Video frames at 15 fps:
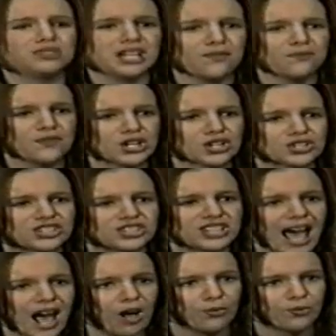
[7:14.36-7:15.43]
did it for
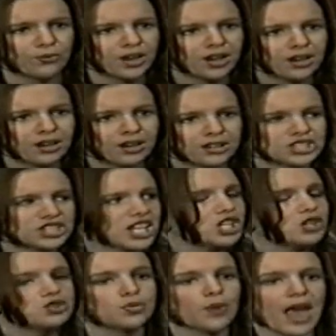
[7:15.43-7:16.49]
yourself. Just like
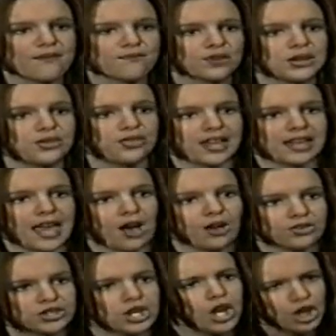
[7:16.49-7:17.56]
you do everything
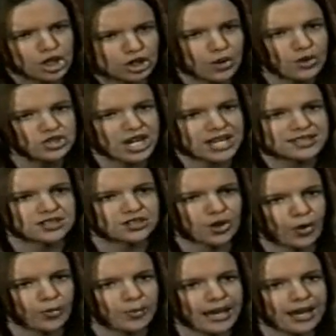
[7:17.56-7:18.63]
else. You know what Jason
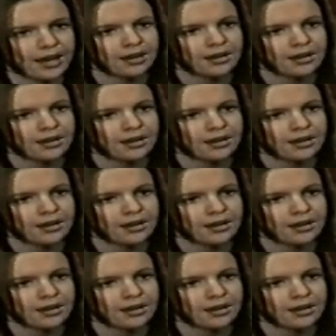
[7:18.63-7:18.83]
told me?